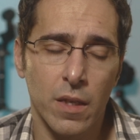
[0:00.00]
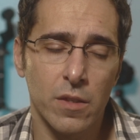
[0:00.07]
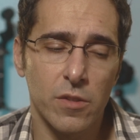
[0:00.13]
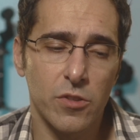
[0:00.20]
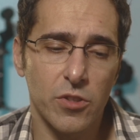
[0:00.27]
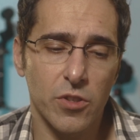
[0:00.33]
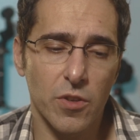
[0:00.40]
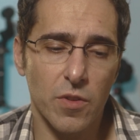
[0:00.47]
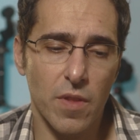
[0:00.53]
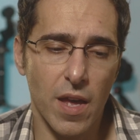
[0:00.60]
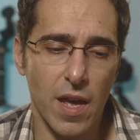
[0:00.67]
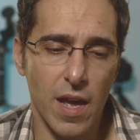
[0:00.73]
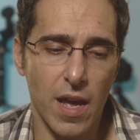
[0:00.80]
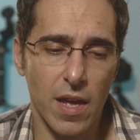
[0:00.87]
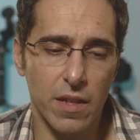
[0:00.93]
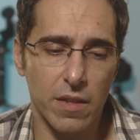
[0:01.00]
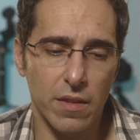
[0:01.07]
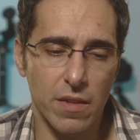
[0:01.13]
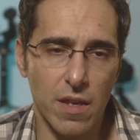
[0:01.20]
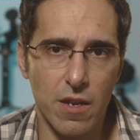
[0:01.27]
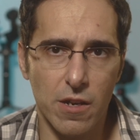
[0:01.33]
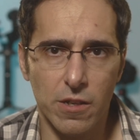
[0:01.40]
so
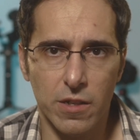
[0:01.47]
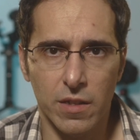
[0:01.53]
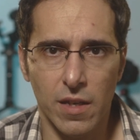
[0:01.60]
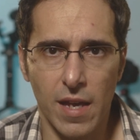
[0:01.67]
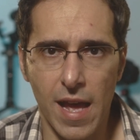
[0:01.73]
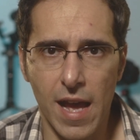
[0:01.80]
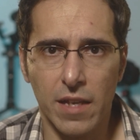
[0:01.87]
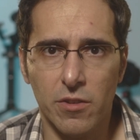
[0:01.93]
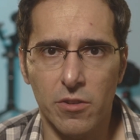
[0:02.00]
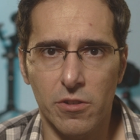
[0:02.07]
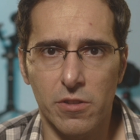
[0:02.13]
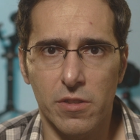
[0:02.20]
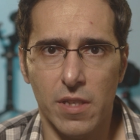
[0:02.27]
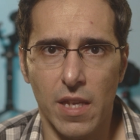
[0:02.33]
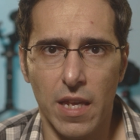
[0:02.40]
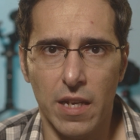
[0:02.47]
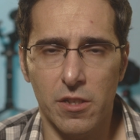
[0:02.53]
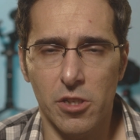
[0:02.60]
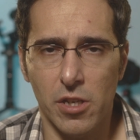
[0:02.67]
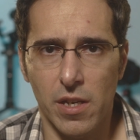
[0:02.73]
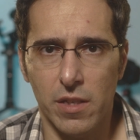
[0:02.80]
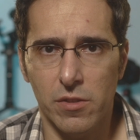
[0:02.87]
that their actors get a
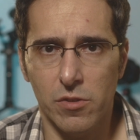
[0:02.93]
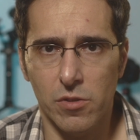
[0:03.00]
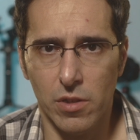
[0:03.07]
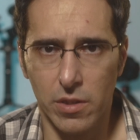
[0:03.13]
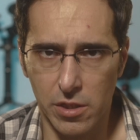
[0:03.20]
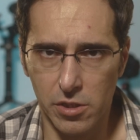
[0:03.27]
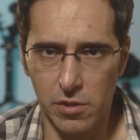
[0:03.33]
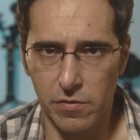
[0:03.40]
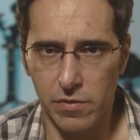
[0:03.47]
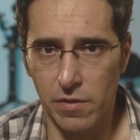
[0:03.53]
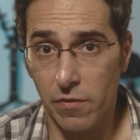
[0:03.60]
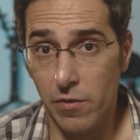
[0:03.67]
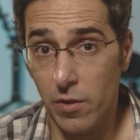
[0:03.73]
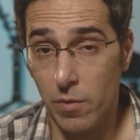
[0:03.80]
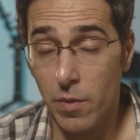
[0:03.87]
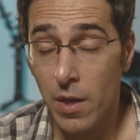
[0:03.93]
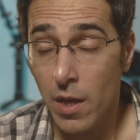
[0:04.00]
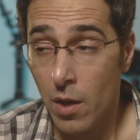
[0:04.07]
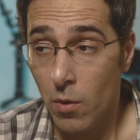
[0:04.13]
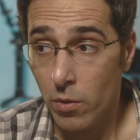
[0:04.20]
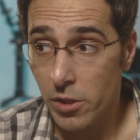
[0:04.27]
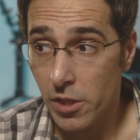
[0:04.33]
chance to audition for the film,
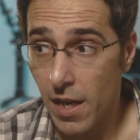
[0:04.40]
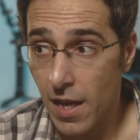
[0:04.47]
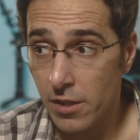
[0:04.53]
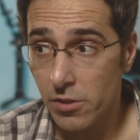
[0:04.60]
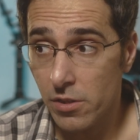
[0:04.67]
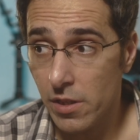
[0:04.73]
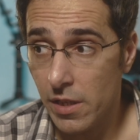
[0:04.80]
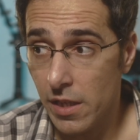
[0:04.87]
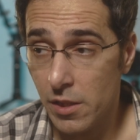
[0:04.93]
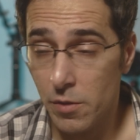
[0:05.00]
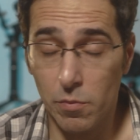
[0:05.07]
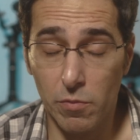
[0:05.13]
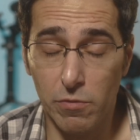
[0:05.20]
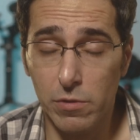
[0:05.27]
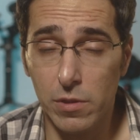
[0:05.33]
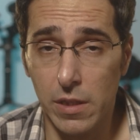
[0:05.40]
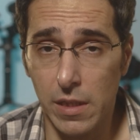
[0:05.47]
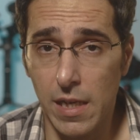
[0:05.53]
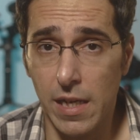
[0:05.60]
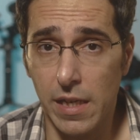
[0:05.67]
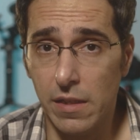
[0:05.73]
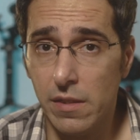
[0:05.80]
which actually is really
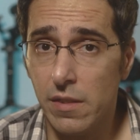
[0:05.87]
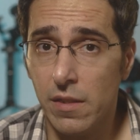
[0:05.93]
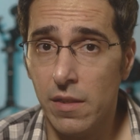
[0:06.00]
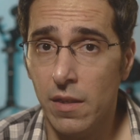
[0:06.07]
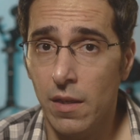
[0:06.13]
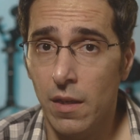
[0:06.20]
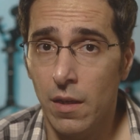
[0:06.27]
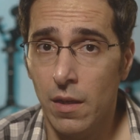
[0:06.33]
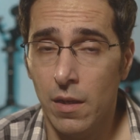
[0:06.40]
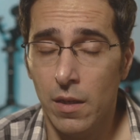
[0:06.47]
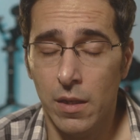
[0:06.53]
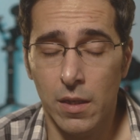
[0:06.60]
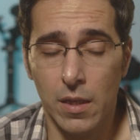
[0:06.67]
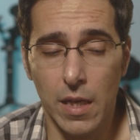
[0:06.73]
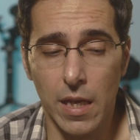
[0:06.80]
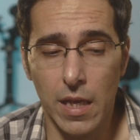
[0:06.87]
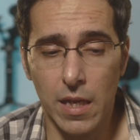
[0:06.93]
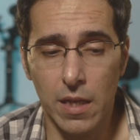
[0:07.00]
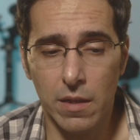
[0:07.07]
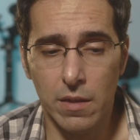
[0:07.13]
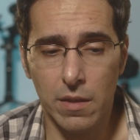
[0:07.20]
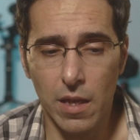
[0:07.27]
nice.
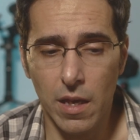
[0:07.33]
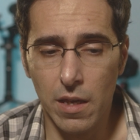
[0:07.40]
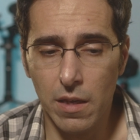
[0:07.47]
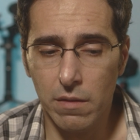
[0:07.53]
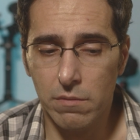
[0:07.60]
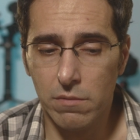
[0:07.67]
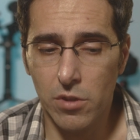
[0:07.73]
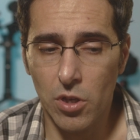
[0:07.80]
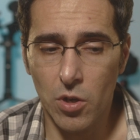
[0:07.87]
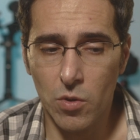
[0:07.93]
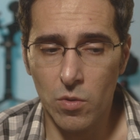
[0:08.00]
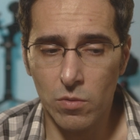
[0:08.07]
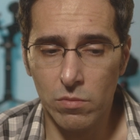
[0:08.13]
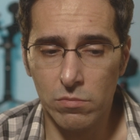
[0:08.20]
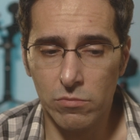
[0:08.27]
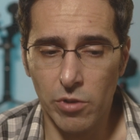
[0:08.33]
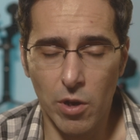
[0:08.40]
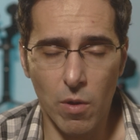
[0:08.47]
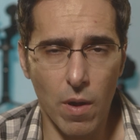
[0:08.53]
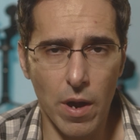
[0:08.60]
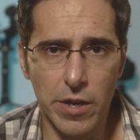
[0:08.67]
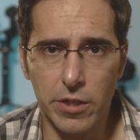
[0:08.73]
And they don't
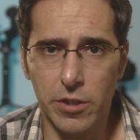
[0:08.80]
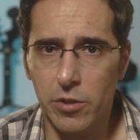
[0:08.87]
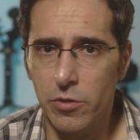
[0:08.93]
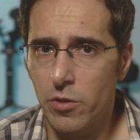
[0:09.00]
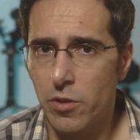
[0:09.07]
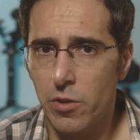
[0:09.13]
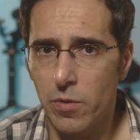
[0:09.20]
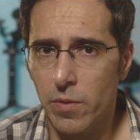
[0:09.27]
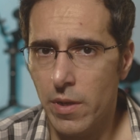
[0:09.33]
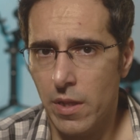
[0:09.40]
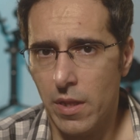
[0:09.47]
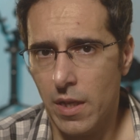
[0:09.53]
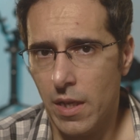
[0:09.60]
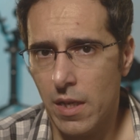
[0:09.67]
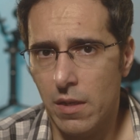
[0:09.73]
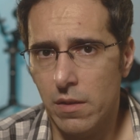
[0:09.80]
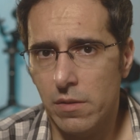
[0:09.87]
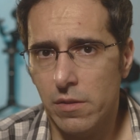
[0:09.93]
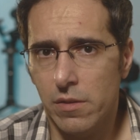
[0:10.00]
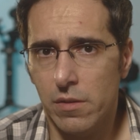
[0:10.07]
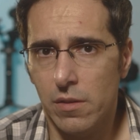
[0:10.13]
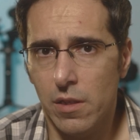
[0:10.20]
require you to do anything
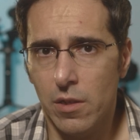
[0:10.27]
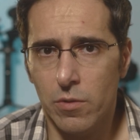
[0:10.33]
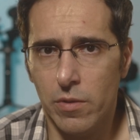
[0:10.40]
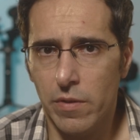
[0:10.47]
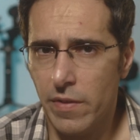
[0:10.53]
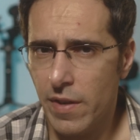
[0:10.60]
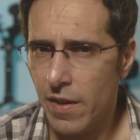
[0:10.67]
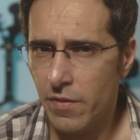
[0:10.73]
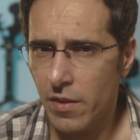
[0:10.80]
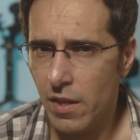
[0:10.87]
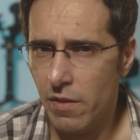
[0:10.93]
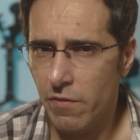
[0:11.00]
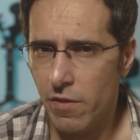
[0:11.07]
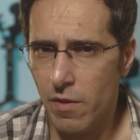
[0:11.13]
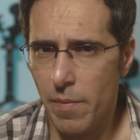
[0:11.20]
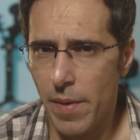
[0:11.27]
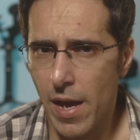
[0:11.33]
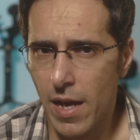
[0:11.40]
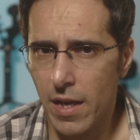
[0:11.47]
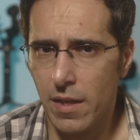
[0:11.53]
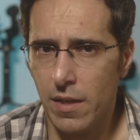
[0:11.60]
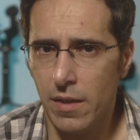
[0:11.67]
else. You don't even have to give
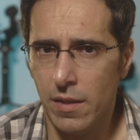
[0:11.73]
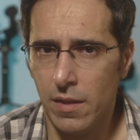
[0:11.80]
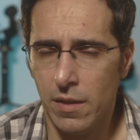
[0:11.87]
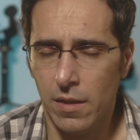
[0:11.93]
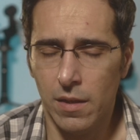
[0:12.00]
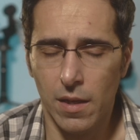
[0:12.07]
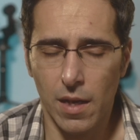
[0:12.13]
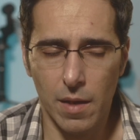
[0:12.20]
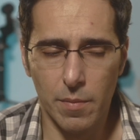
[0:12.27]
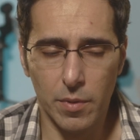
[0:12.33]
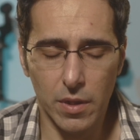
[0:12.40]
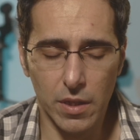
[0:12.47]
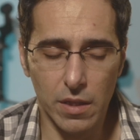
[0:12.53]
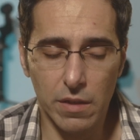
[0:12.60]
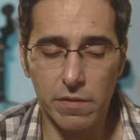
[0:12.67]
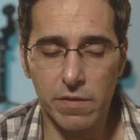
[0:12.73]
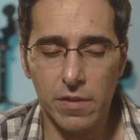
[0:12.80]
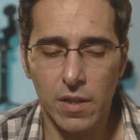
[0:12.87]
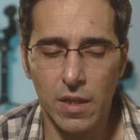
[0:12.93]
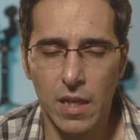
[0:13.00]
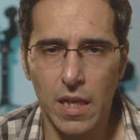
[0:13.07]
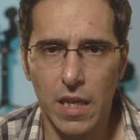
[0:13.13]
feedback, I believe.
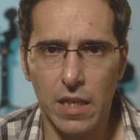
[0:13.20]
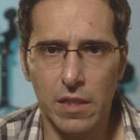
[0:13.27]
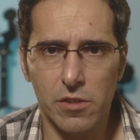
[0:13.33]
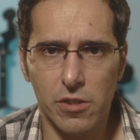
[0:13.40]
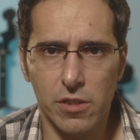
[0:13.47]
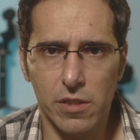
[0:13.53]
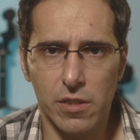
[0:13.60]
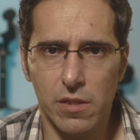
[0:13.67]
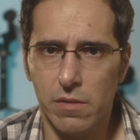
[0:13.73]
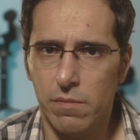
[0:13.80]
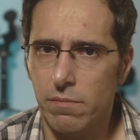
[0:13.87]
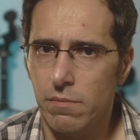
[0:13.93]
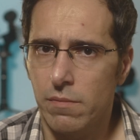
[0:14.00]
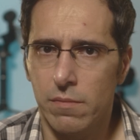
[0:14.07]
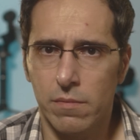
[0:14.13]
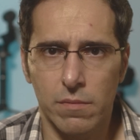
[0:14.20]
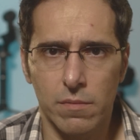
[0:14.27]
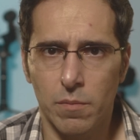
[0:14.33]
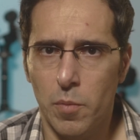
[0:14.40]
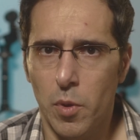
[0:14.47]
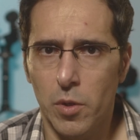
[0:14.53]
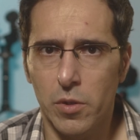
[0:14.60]
It's just
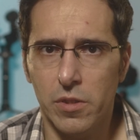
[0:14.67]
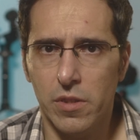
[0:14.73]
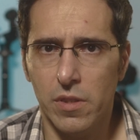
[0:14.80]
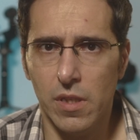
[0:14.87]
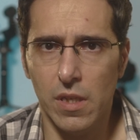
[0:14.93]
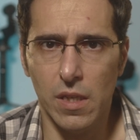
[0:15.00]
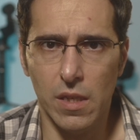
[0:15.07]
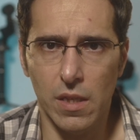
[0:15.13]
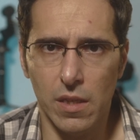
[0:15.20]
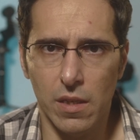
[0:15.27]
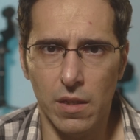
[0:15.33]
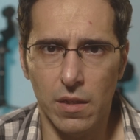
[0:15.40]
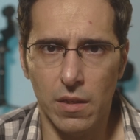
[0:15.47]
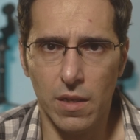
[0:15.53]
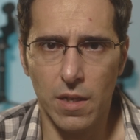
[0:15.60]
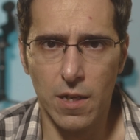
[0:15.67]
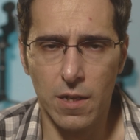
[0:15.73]
post the